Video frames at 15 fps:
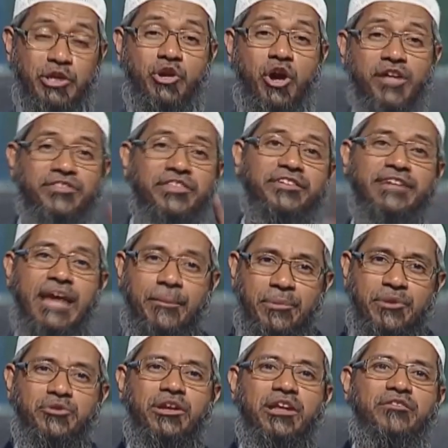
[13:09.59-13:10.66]
your sister
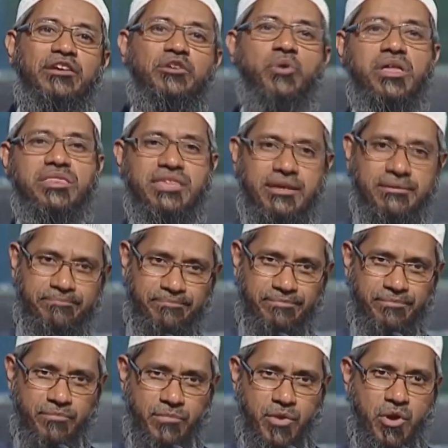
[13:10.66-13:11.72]
happens to live in USA.
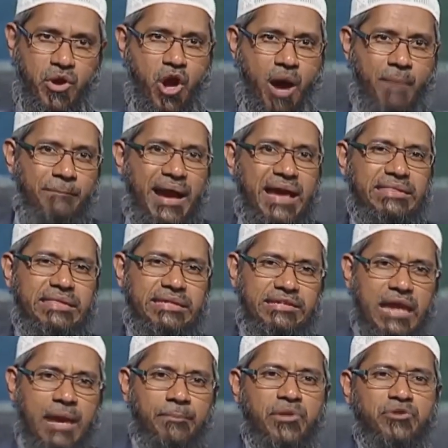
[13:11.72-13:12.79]
Or my
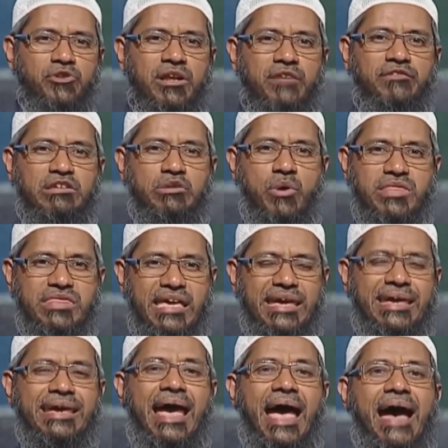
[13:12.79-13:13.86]
sister happens to live in USA.
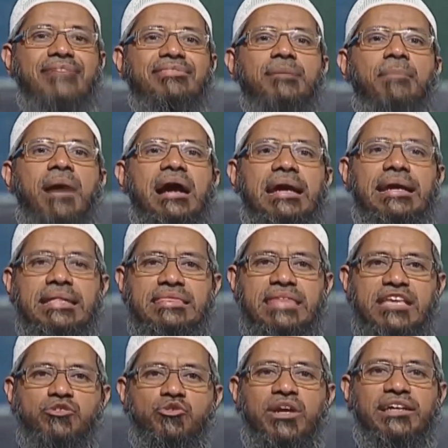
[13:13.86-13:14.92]
And the market is
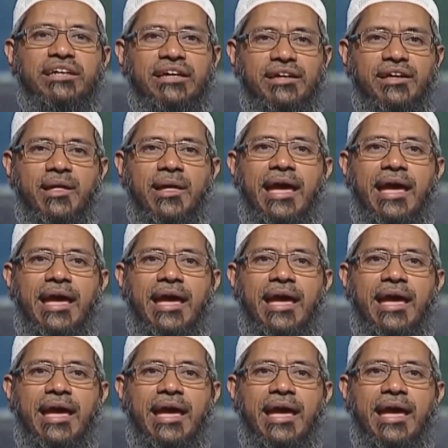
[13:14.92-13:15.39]
saturated.